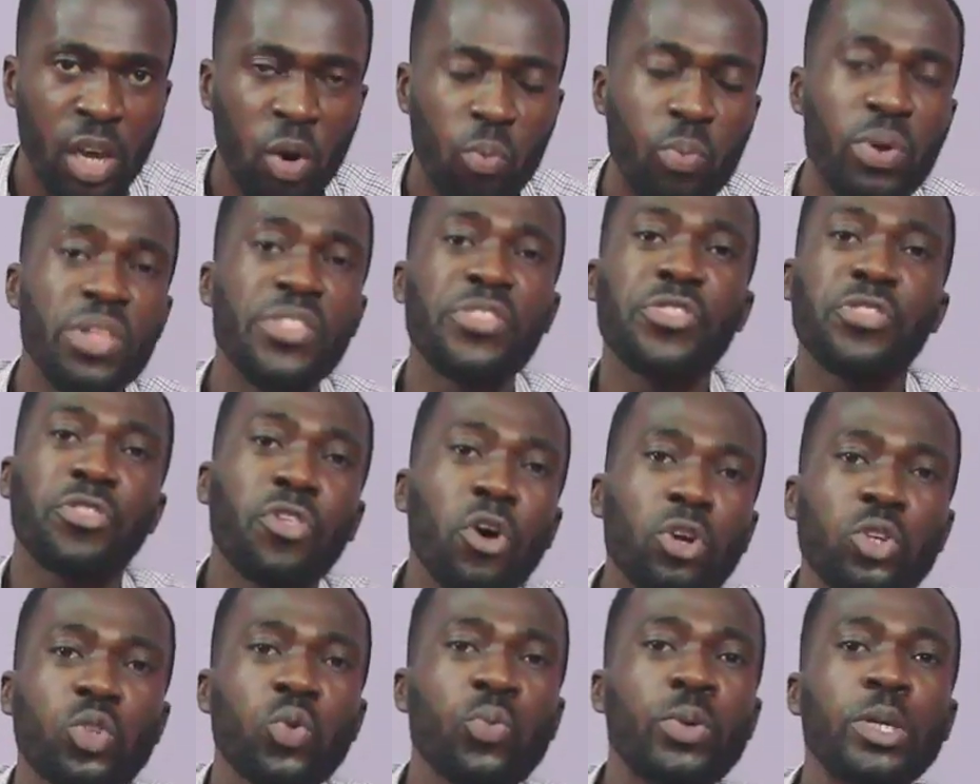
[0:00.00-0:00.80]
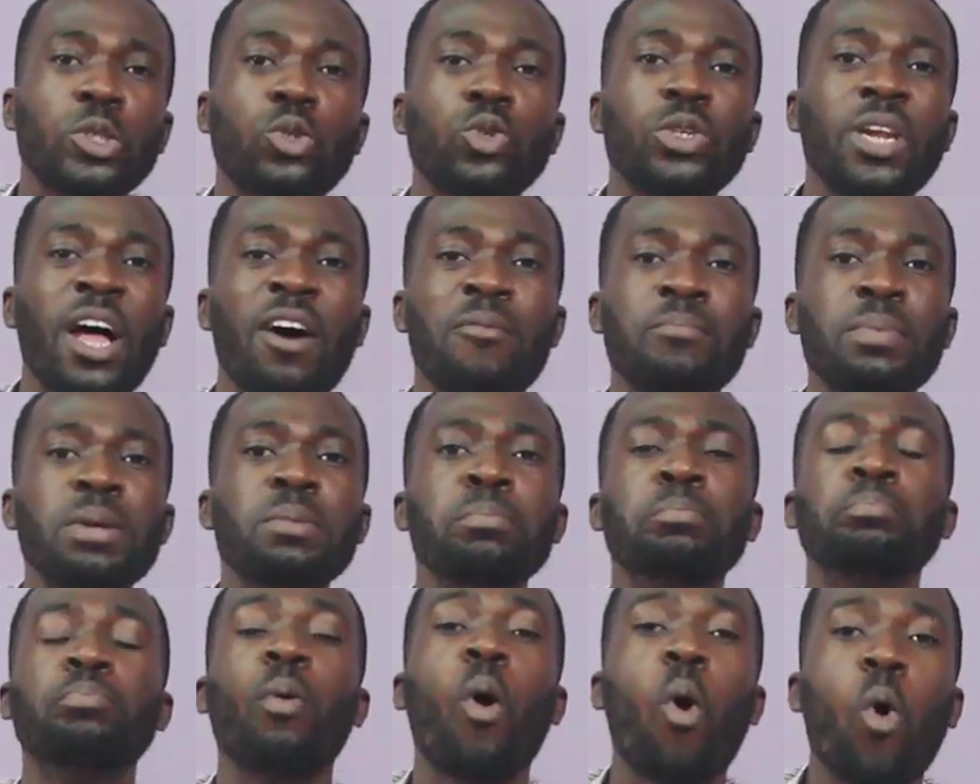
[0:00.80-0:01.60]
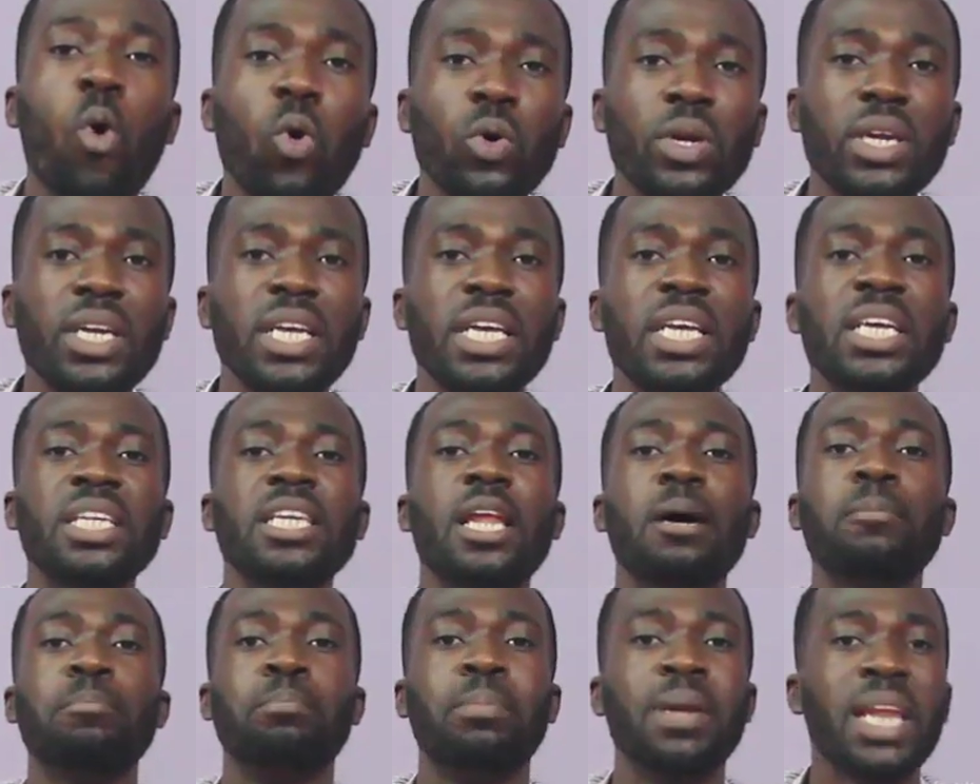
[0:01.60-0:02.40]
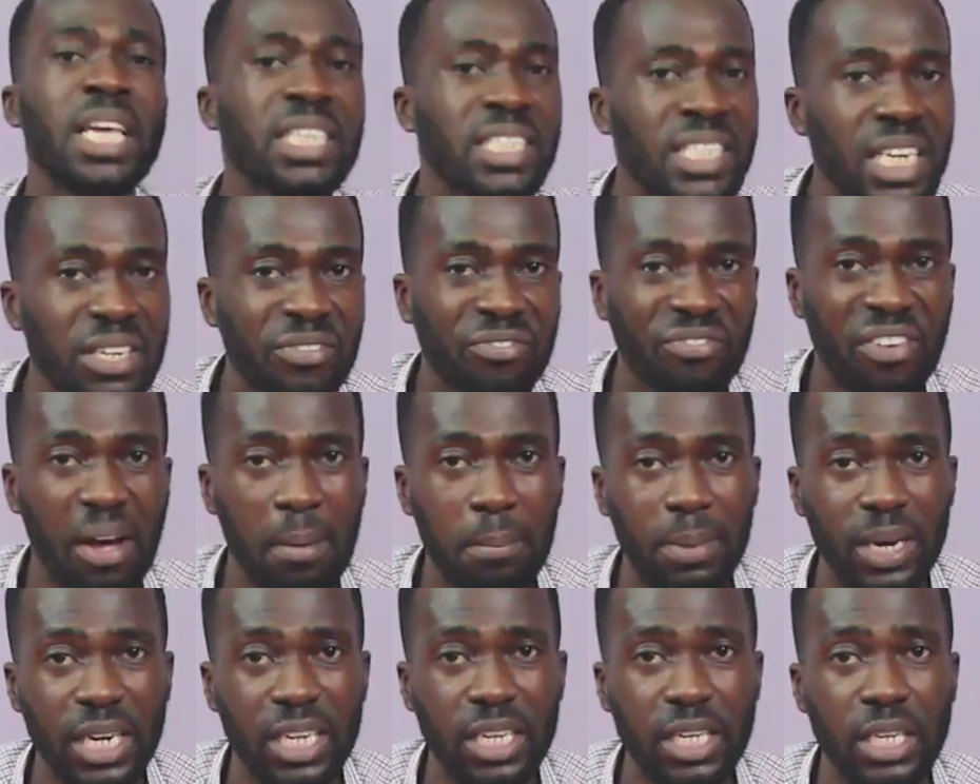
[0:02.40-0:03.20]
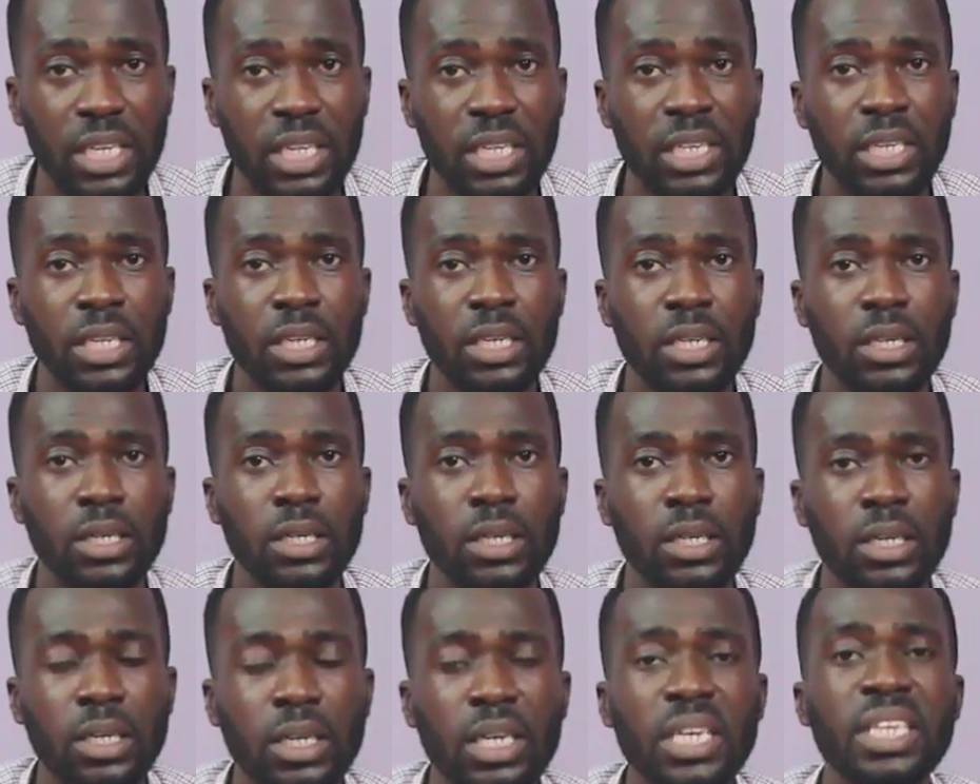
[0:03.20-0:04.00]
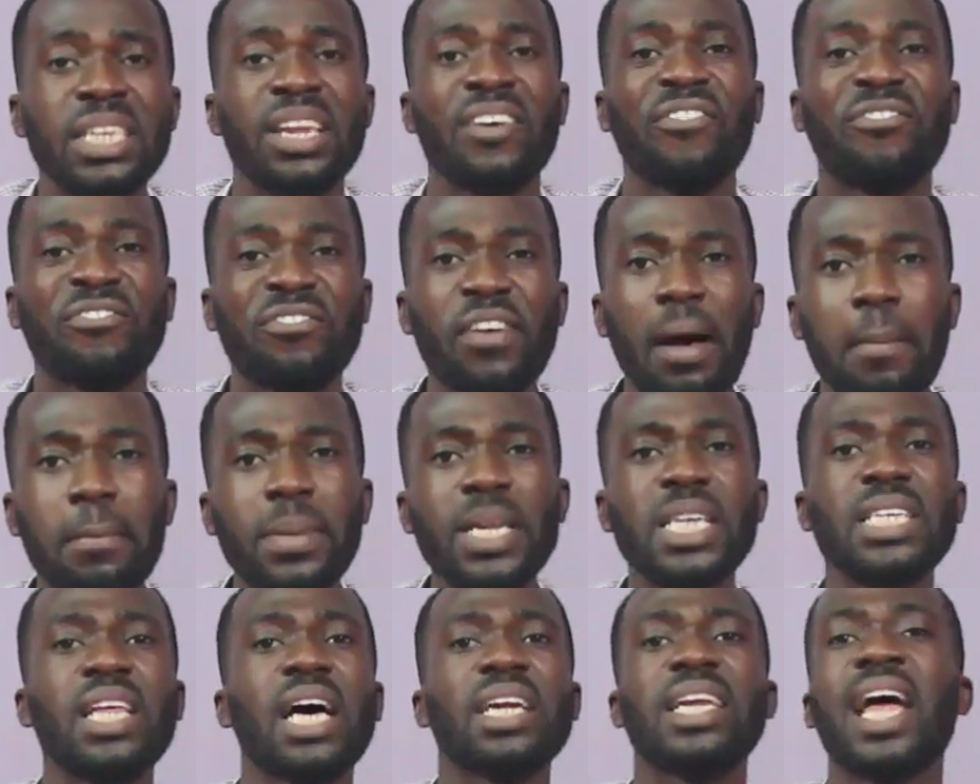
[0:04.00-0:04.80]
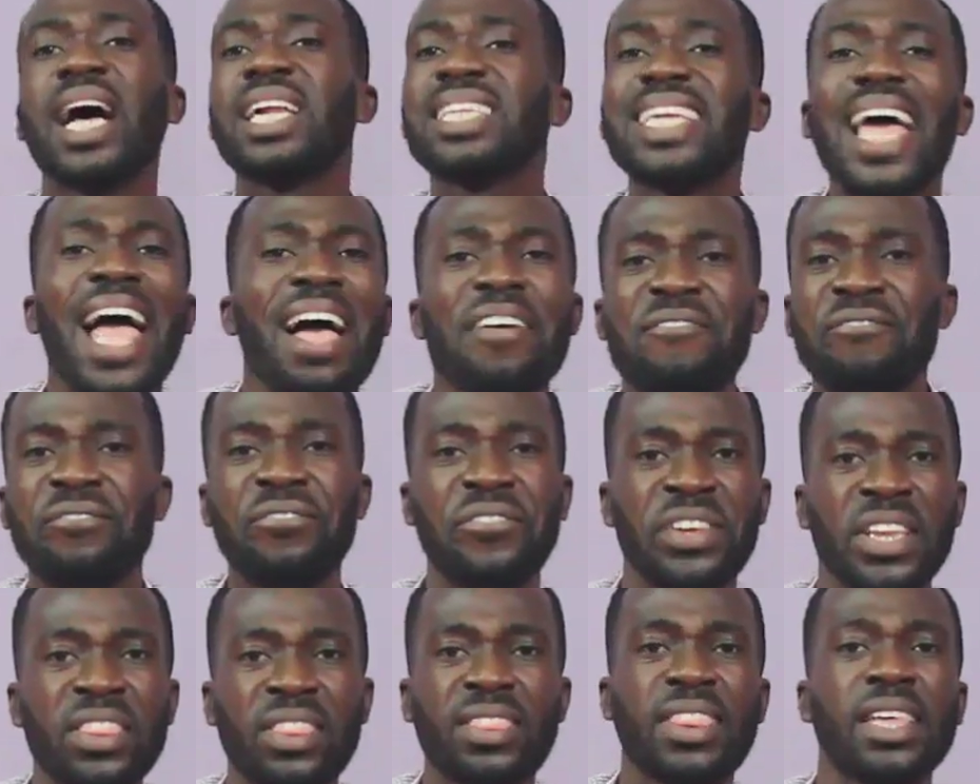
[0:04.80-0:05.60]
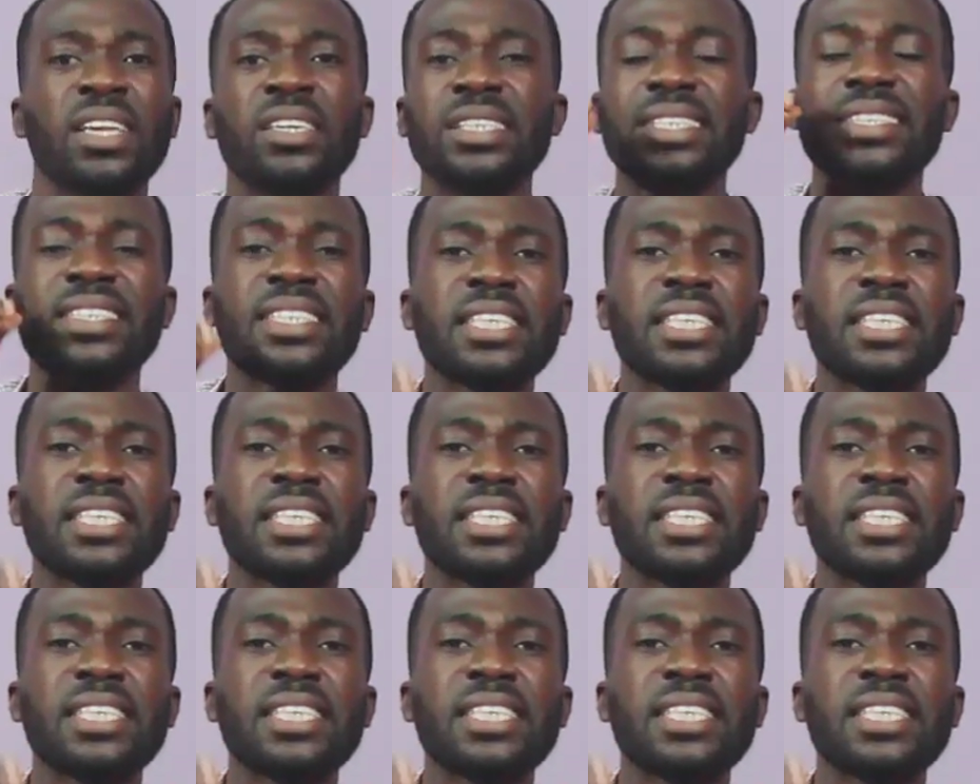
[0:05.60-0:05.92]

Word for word: We thought we should have been born in a blessed family, in a family that had everything,